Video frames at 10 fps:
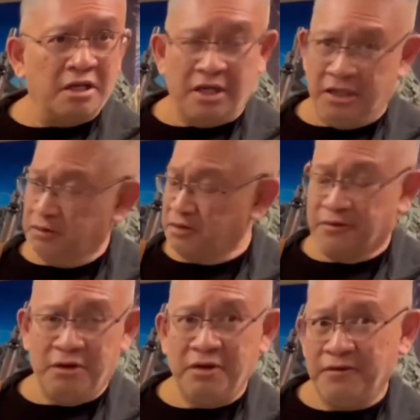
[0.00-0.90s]
and it was a
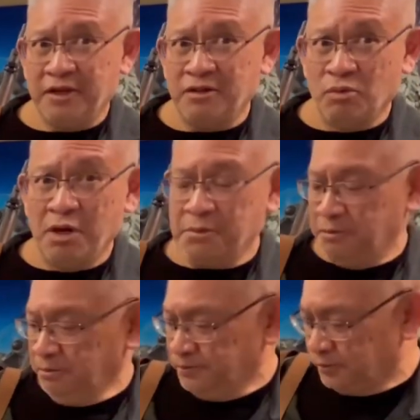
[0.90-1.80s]
very effective
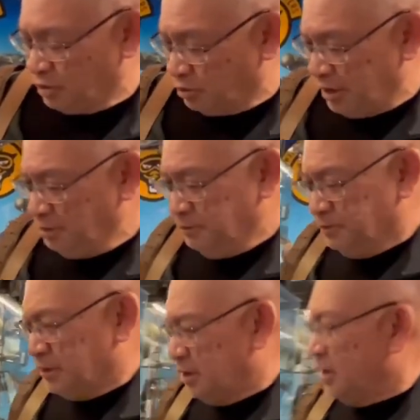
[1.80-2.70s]
weapon, well,
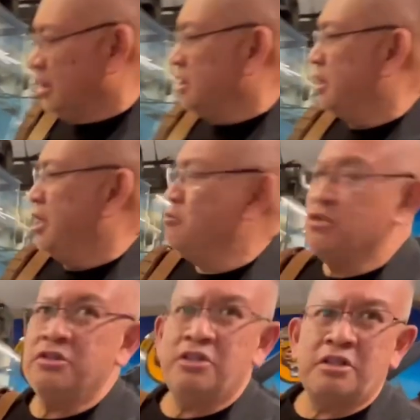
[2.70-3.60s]
the
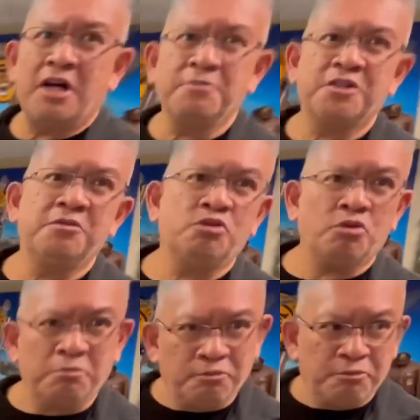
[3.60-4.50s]
M1 Thompsons
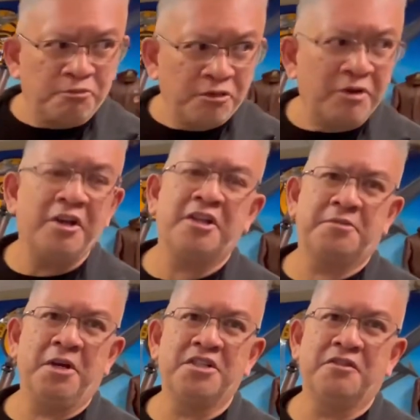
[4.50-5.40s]
were very
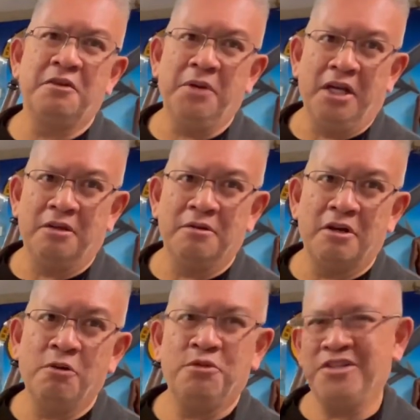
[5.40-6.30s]
expensive to make.
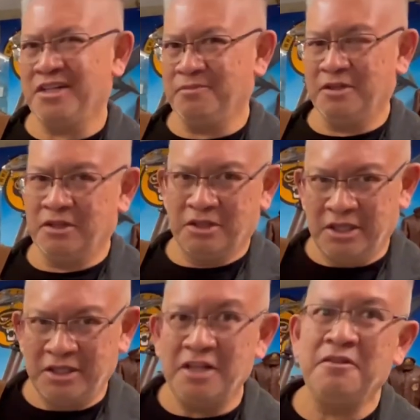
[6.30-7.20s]
Upwards up,
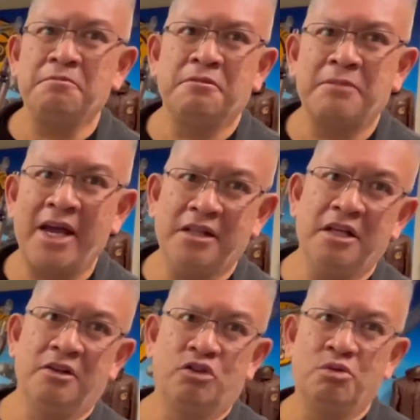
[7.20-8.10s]
and even back
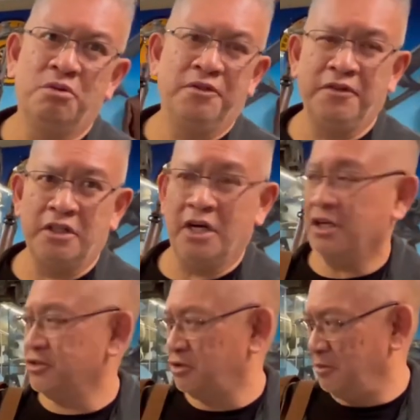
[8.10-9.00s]
then,
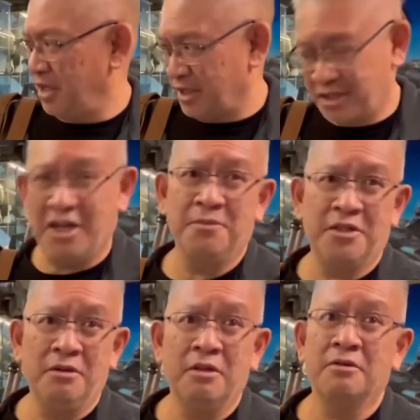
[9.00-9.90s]
$250 to make a
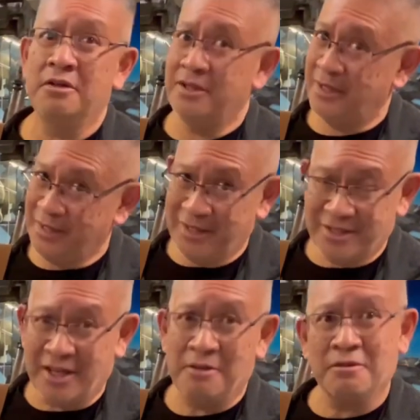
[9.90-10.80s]
Thompson, it's
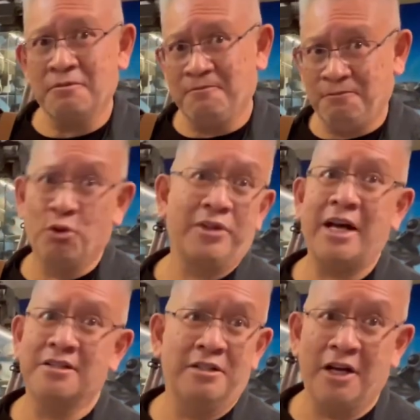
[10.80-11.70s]
like
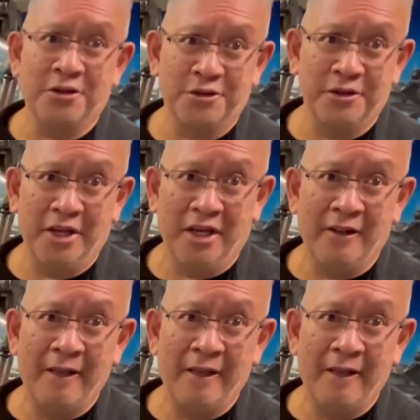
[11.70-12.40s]
$4,000 today.